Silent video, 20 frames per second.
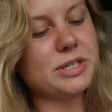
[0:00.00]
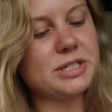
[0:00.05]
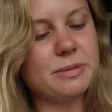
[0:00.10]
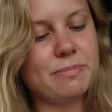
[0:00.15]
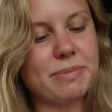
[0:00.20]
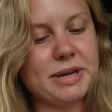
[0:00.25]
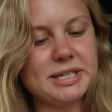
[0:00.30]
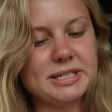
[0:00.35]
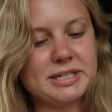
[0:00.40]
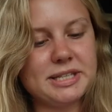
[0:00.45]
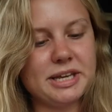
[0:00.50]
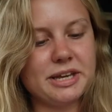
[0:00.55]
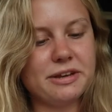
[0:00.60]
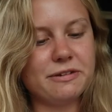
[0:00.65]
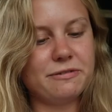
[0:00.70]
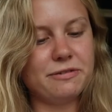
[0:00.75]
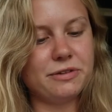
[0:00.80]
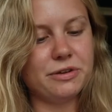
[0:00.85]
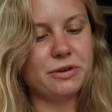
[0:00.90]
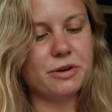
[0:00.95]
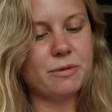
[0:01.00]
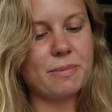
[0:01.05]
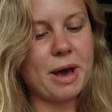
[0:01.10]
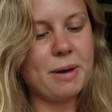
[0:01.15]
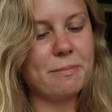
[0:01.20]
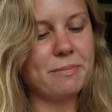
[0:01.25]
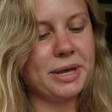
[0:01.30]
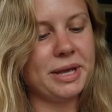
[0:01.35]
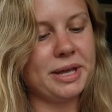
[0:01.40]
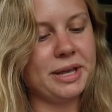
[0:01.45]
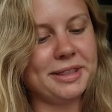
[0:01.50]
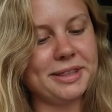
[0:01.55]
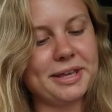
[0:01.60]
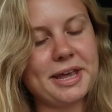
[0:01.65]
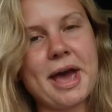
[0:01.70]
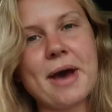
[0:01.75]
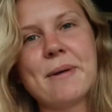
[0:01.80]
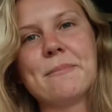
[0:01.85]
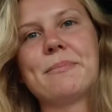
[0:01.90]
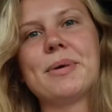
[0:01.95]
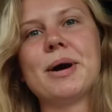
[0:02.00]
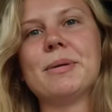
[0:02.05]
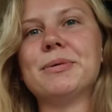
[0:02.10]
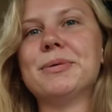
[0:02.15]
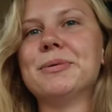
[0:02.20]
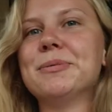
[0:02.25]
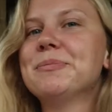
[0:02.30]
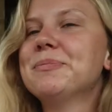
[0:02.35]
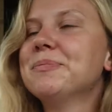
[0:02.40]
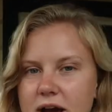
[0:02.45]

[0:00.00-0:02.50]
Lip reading: what's the best thing for you about being in the camp bubble?